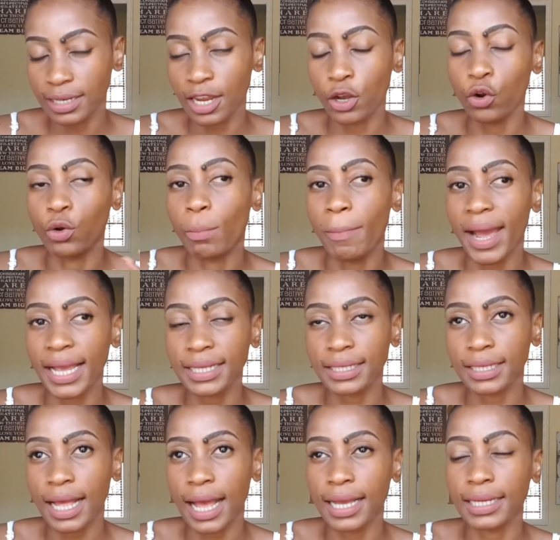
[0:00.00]
And on my
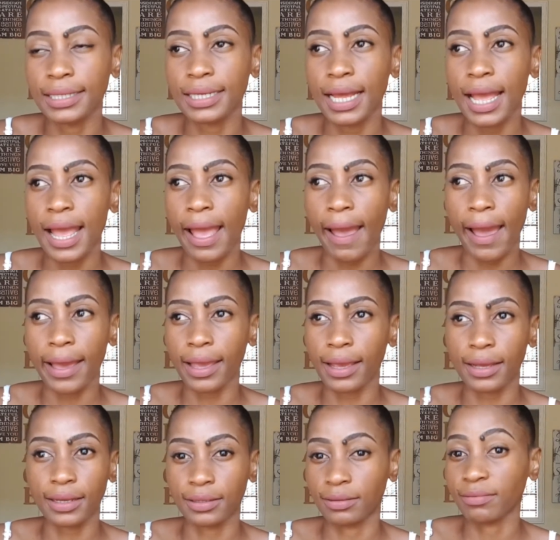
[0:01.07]
side,
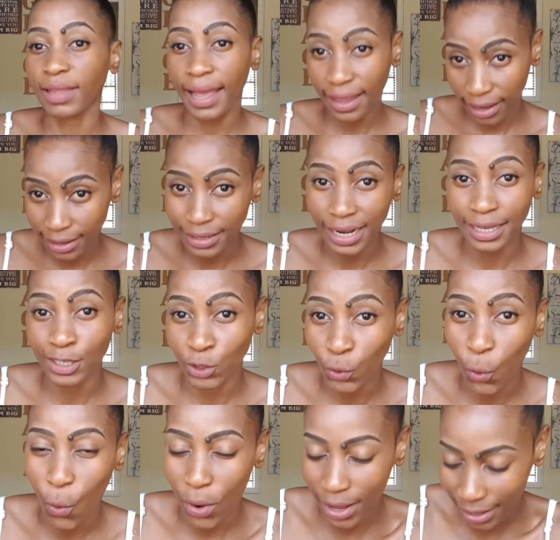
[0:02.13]
I had like a
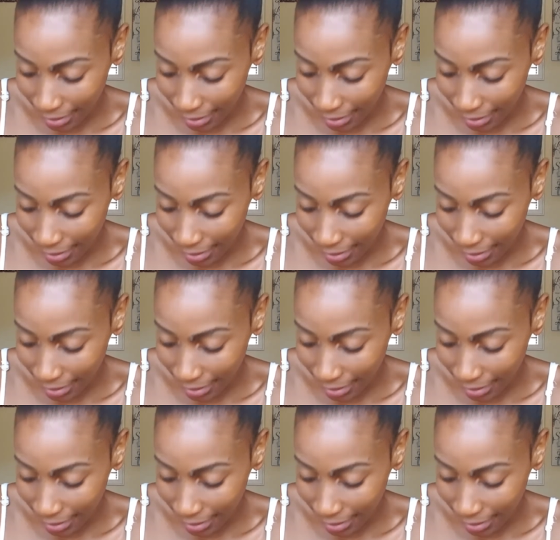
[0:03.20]
squad.